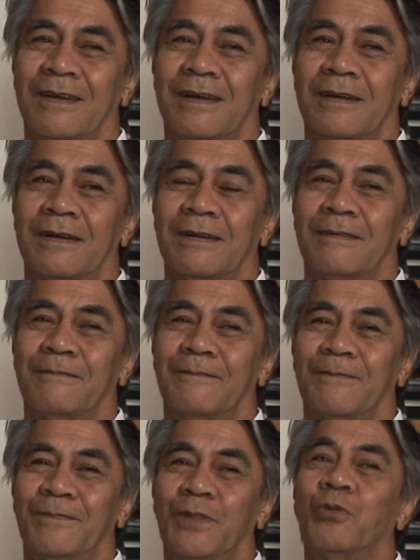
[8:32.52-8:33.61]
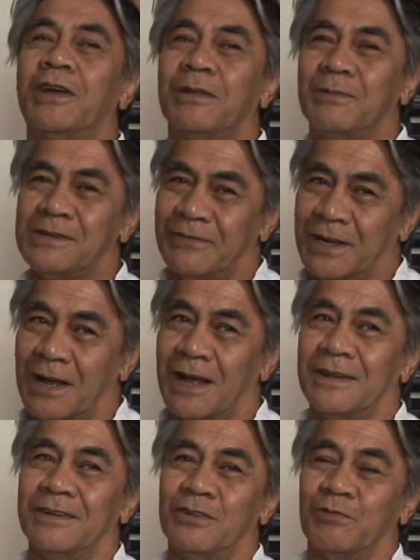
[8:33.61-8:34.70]
the way the Pacific
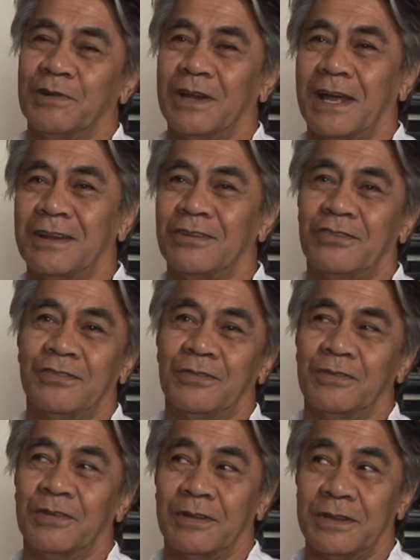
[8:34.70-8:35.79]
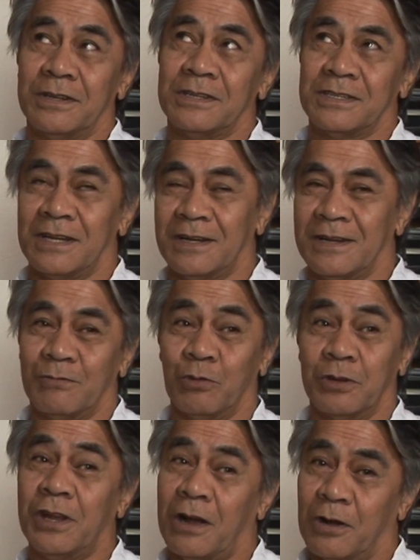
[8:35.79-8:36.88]
Islanders relate to this,
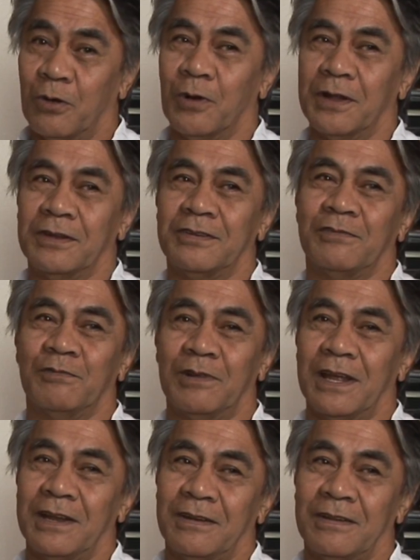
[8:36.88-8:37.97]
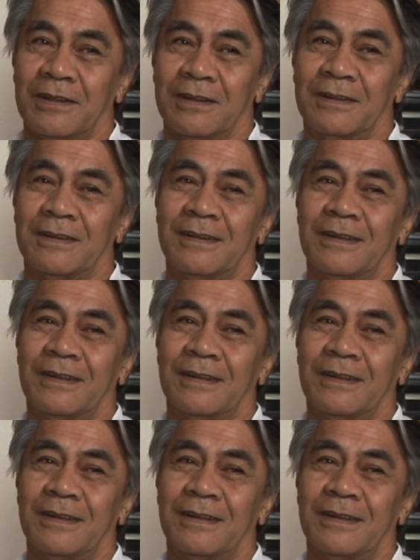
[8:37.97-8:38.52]
well, younger ones relate to the